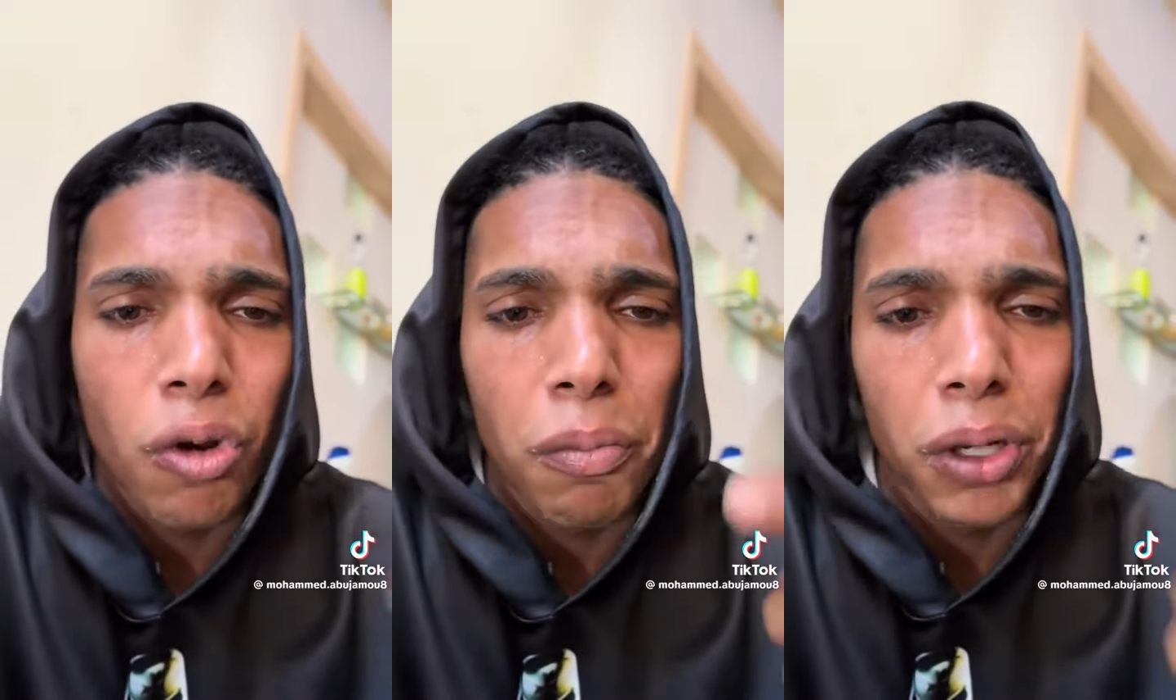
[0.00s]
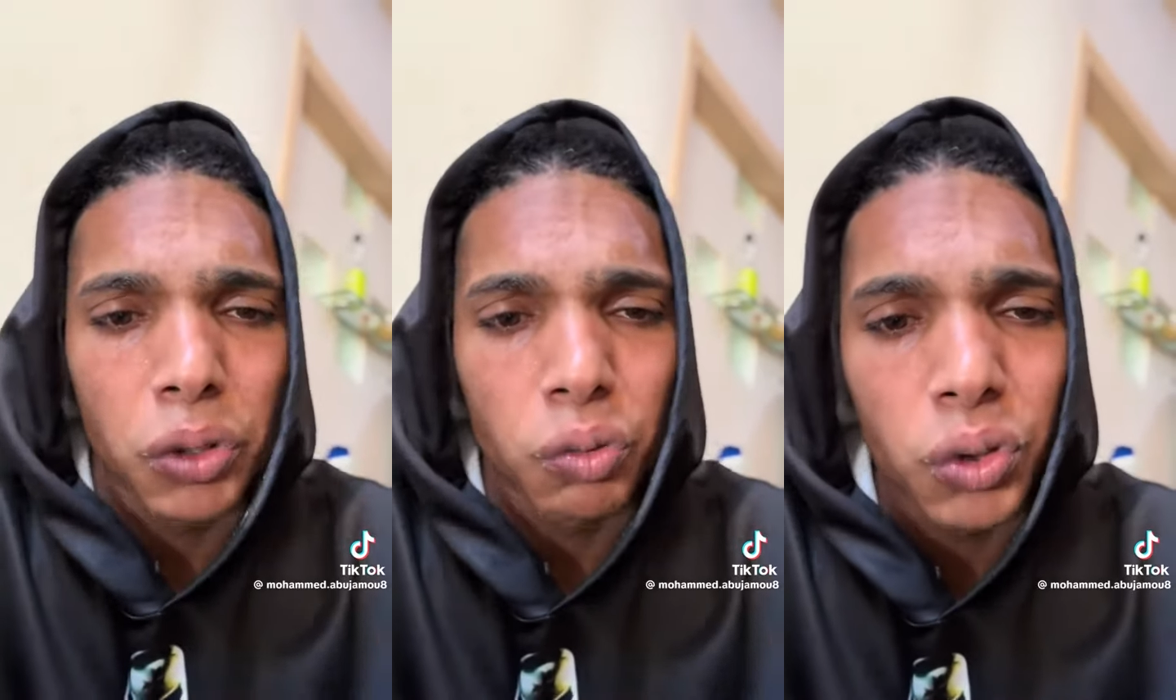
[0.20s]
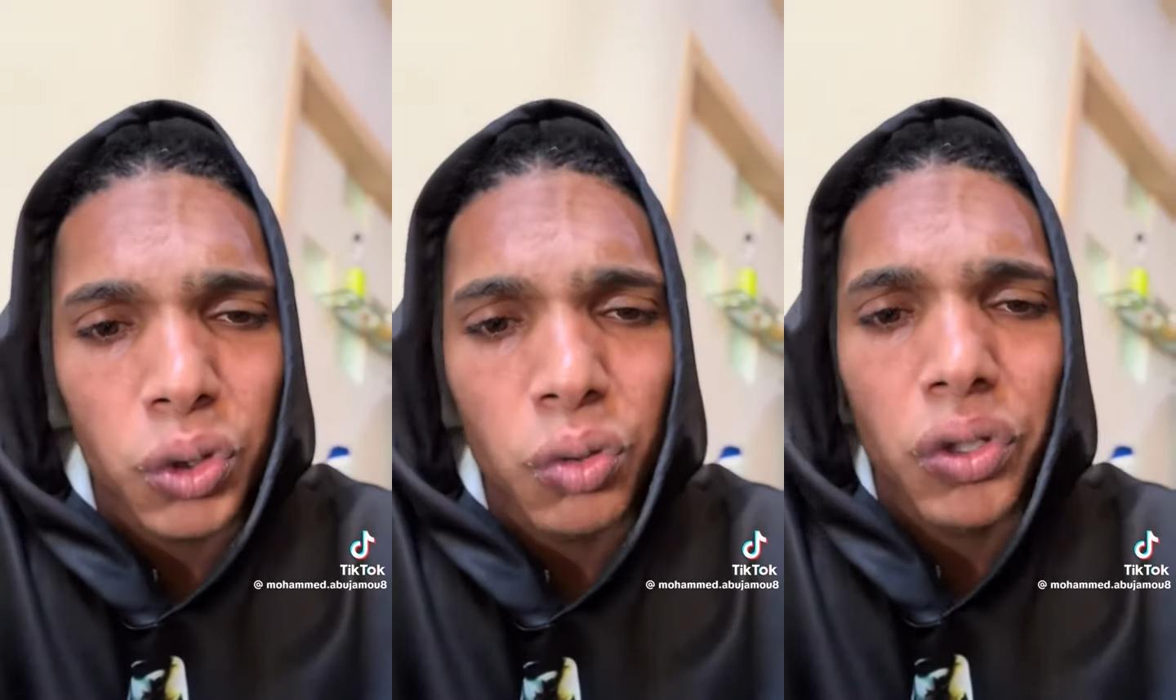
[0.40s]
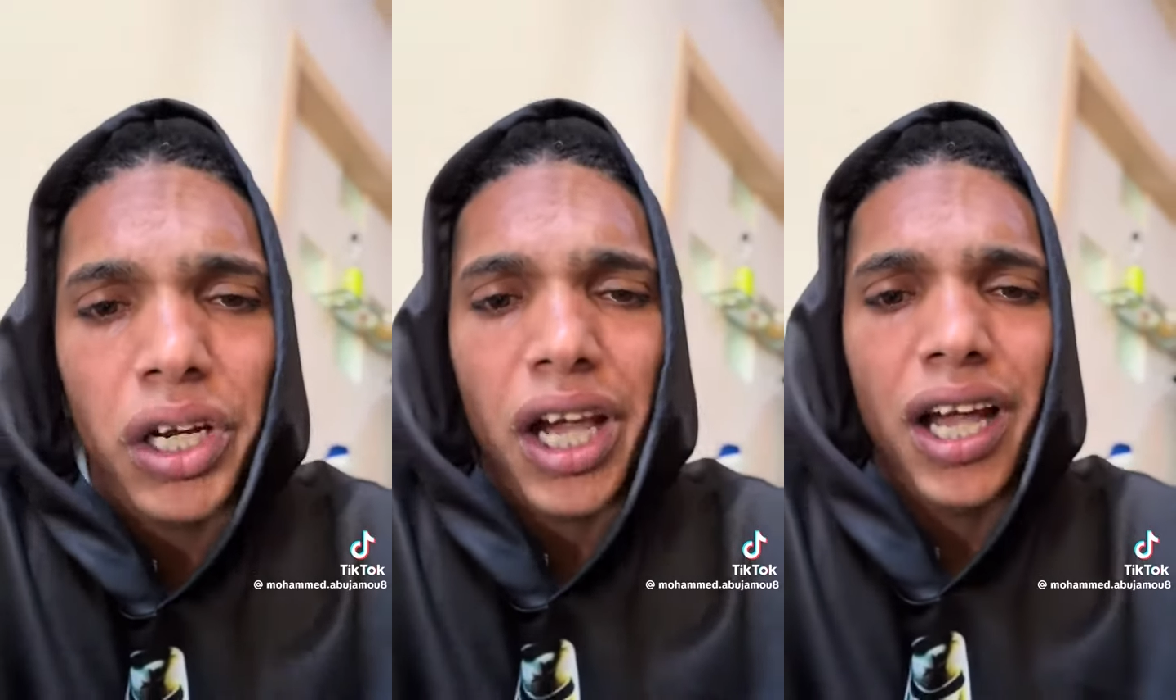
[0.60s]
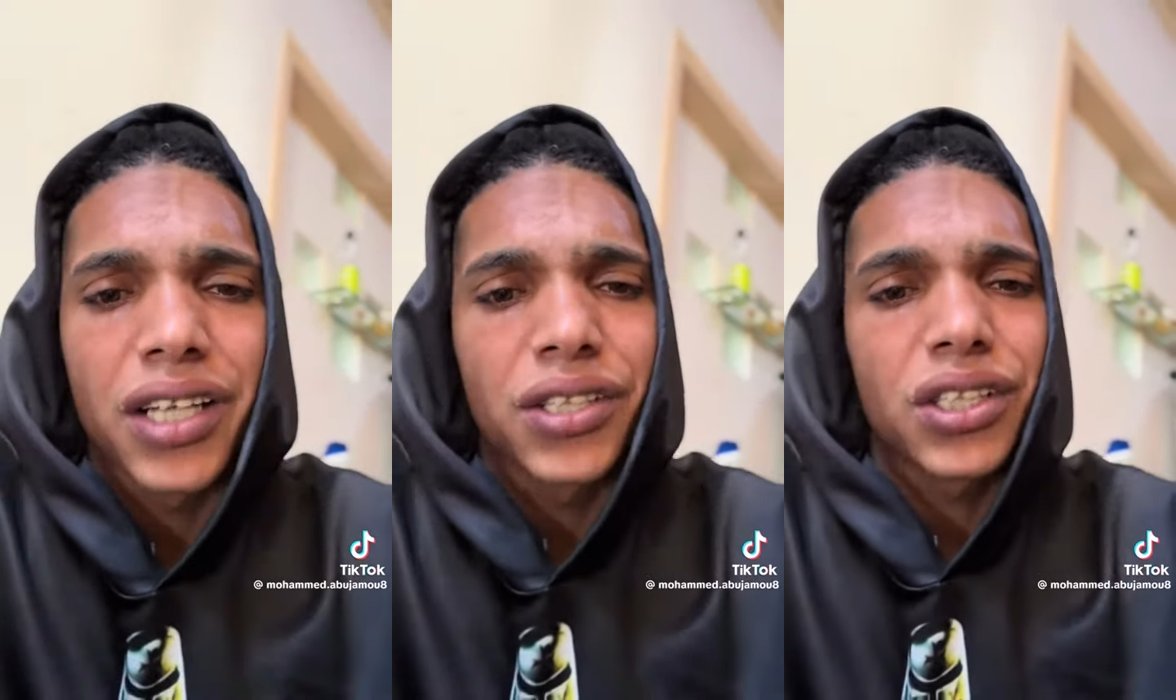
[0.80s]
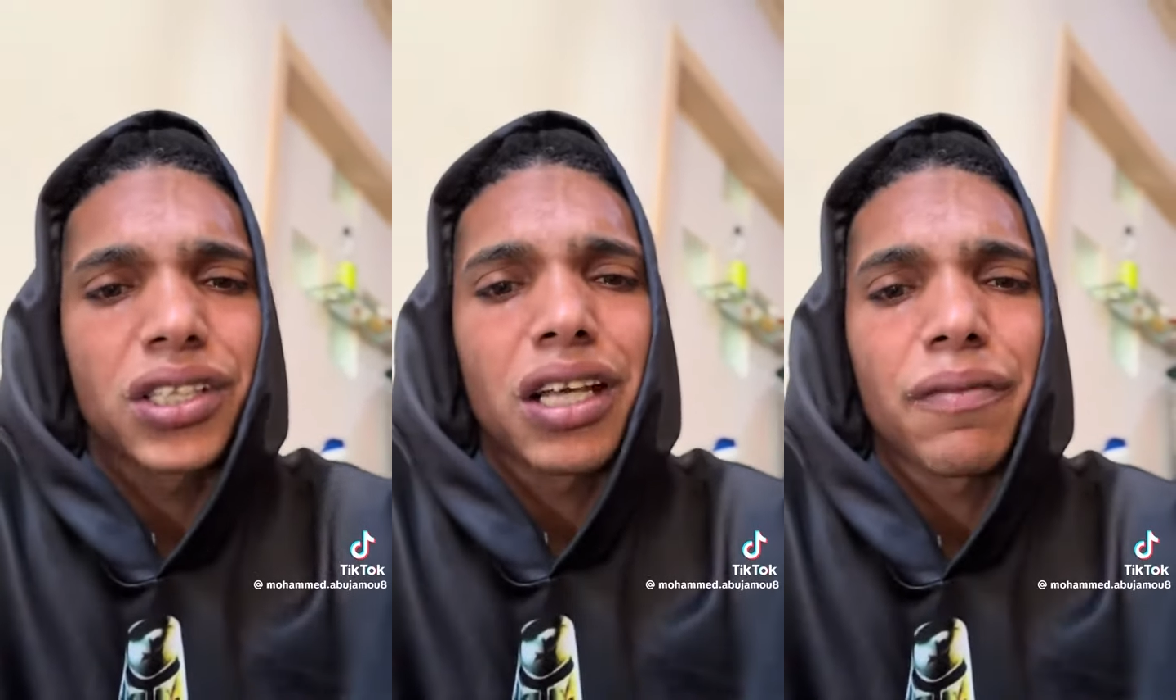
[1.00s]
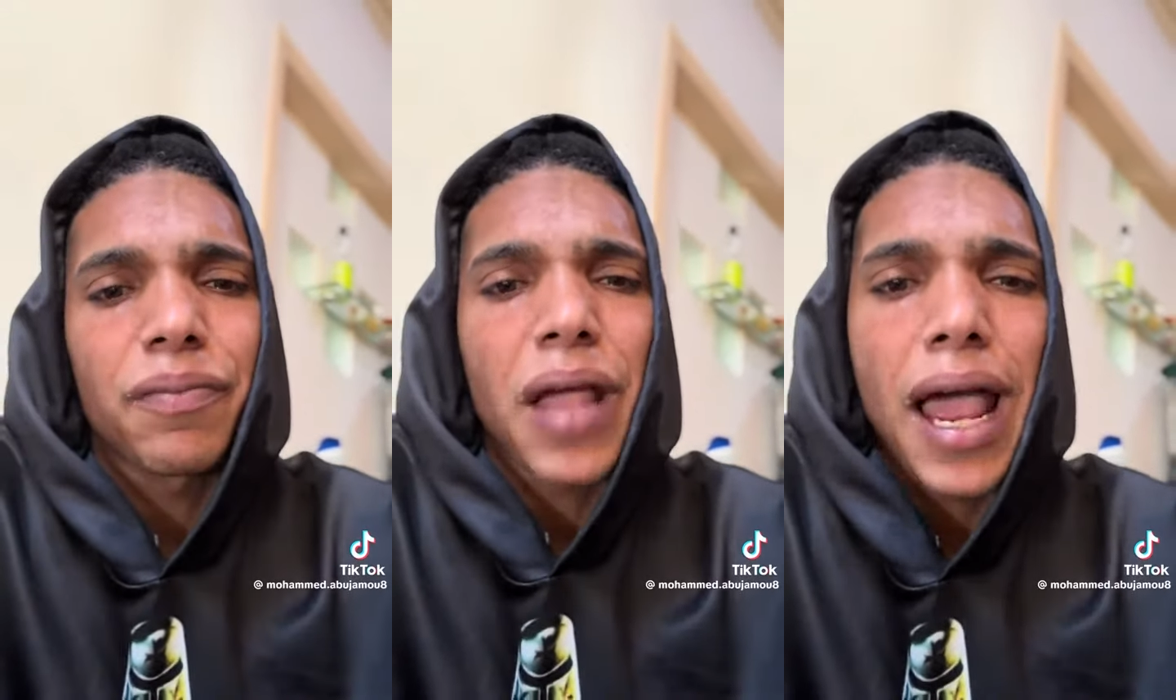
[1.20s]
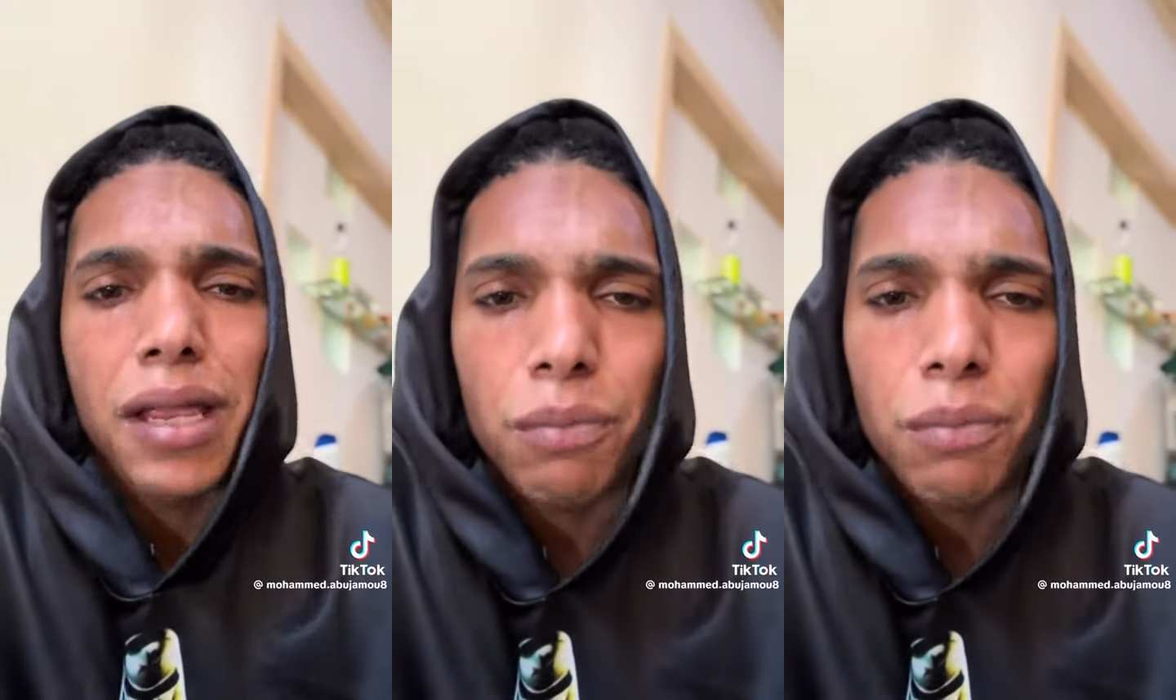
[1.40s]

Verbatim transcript: But with you guys, I